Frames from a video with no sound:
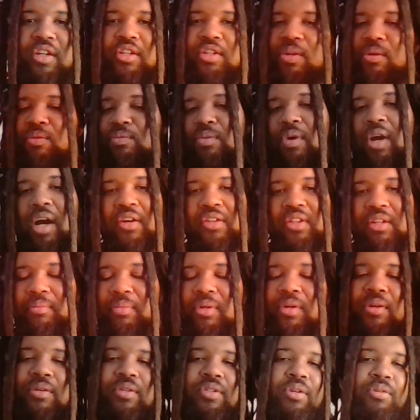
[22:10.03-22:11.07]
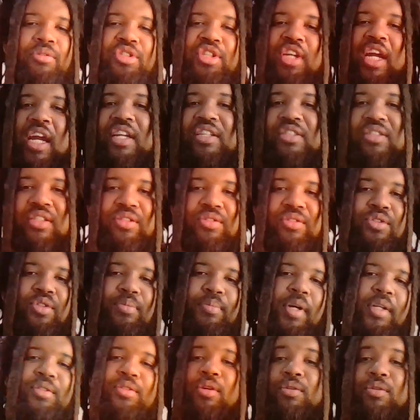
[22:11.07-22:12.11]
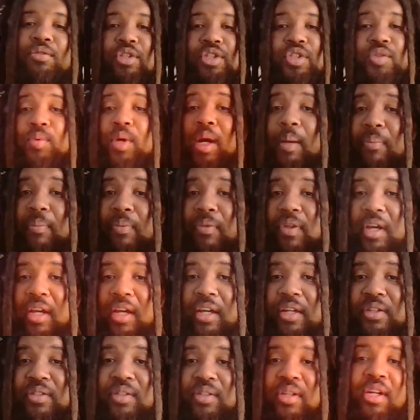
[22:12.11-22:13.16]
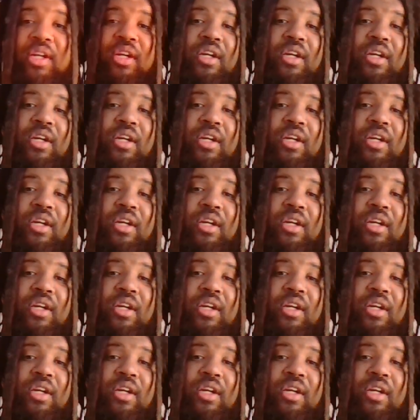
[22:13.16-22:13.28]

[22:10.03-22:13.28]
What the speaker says: Don't rock the boat. Don't change things too much. Don't disrupt things.